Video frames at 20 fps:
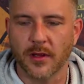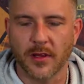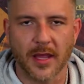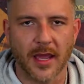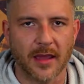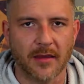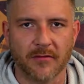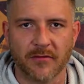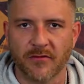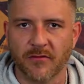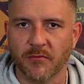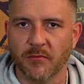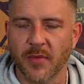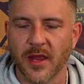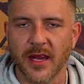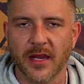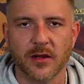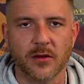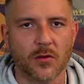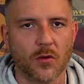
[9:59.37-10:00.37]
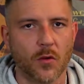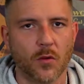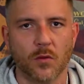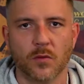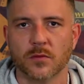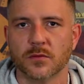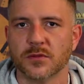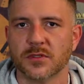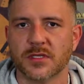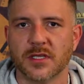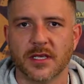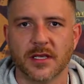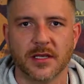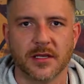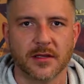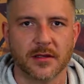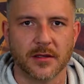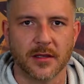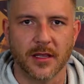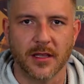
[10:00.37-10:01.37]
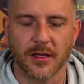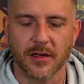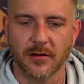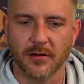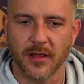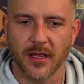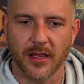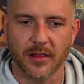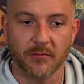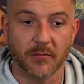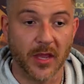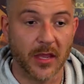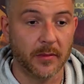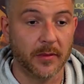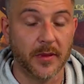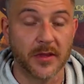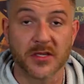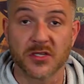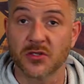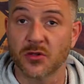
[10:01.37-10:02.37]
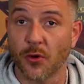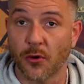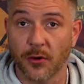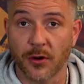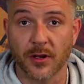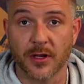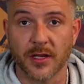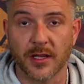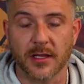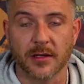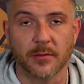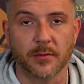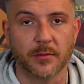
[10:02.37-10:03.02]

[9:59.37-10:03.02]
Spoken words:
have made goals and maybe started it,